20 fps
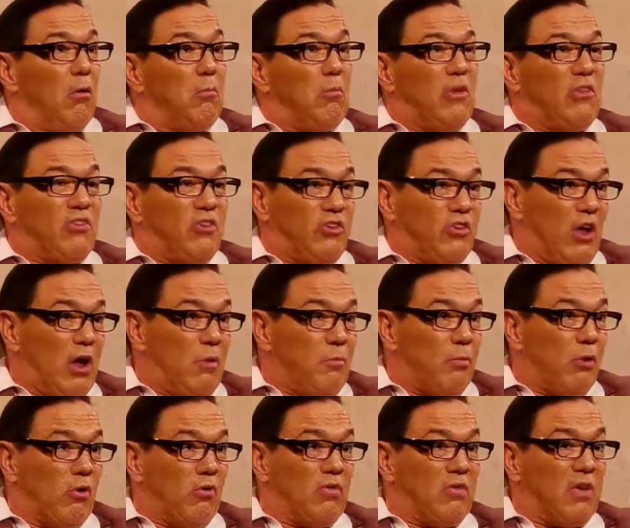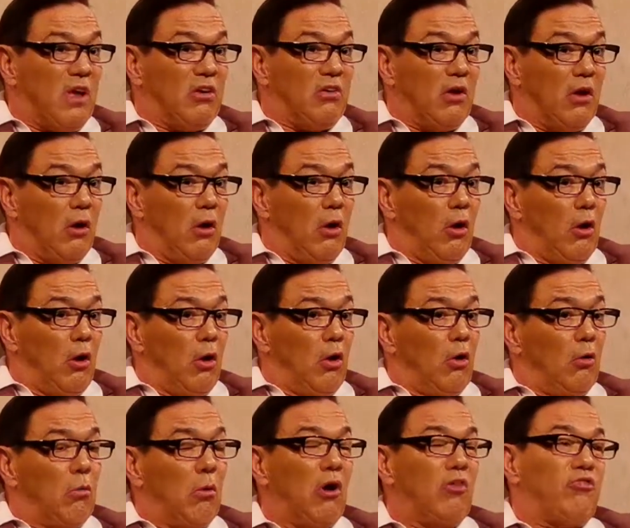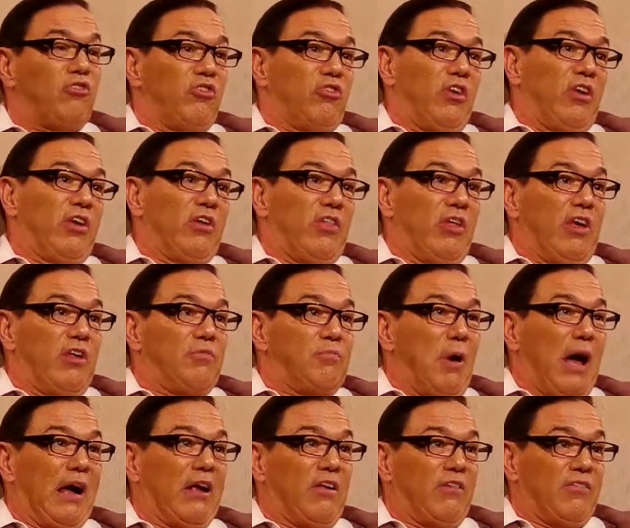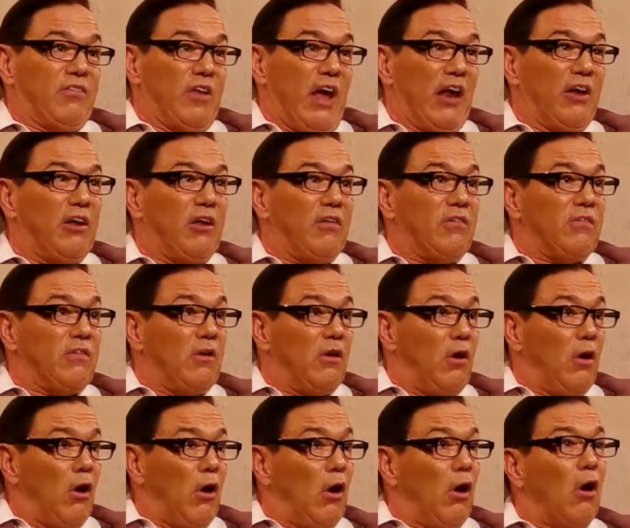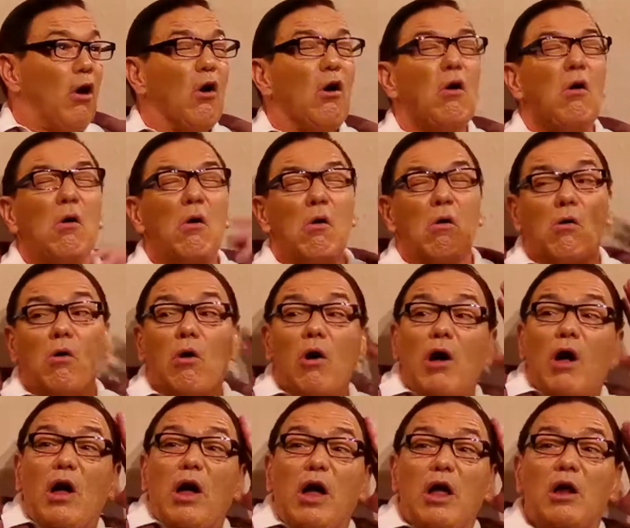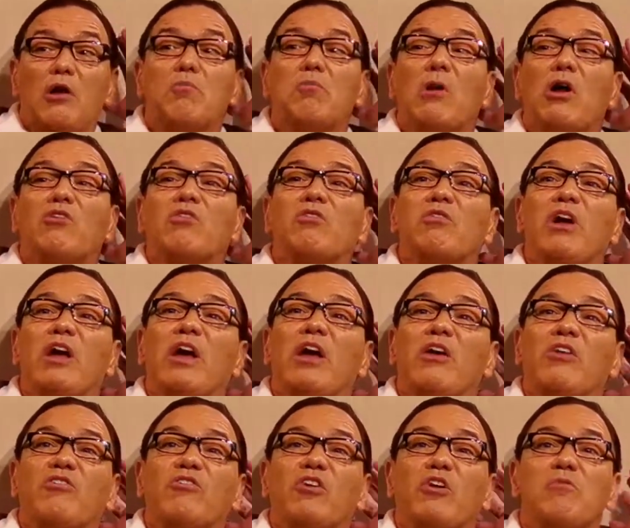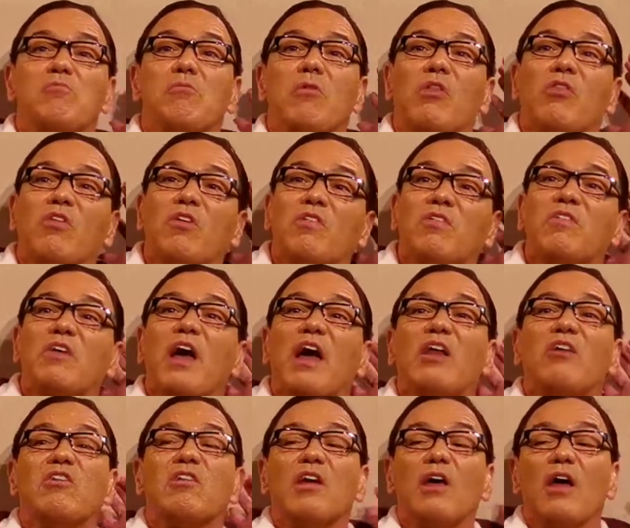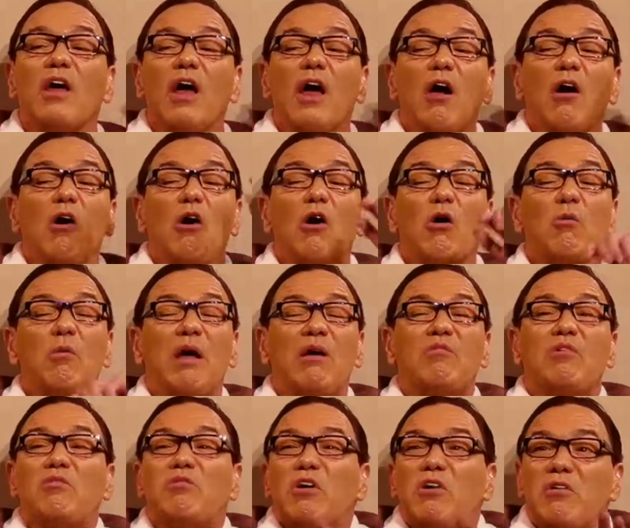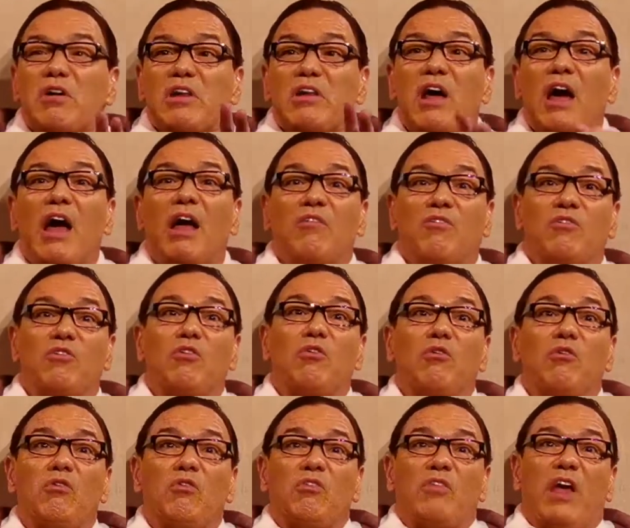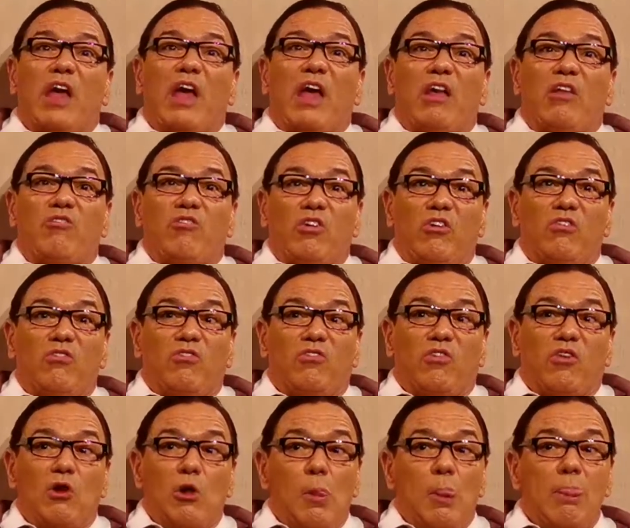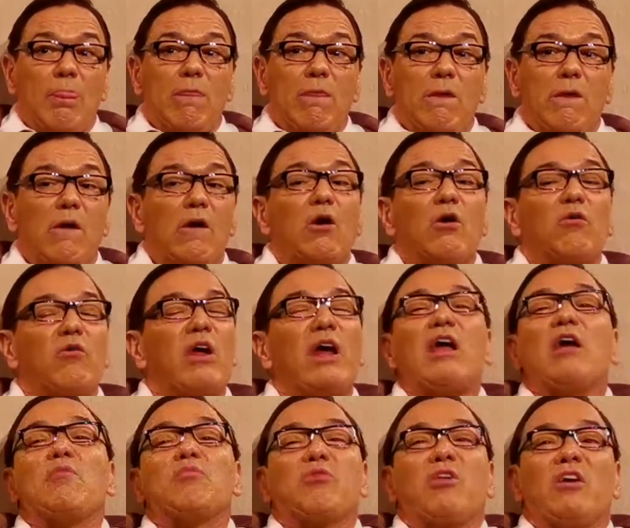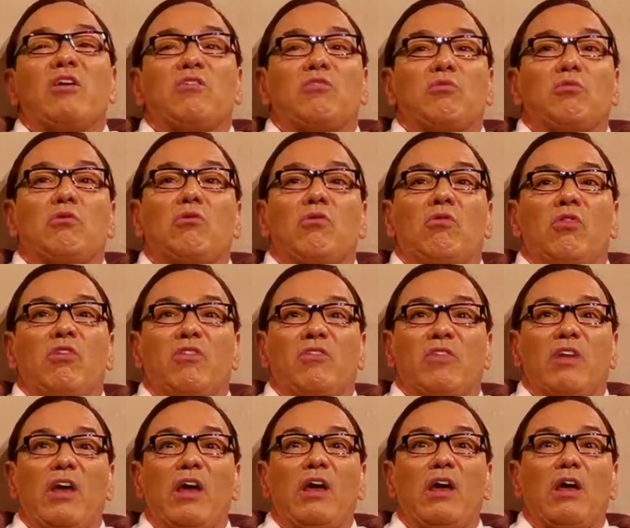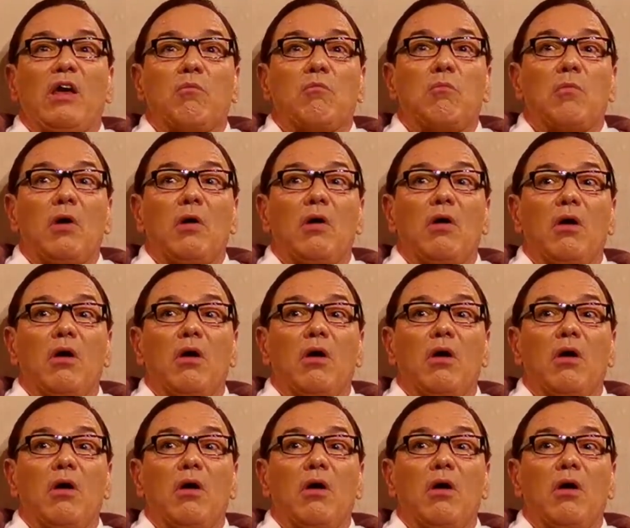Mr. Turnbull said, what do you think of these Pakistanis? Oh, in moderation, Mother said. We have a very nice news agent. Graham thinks we're all the same.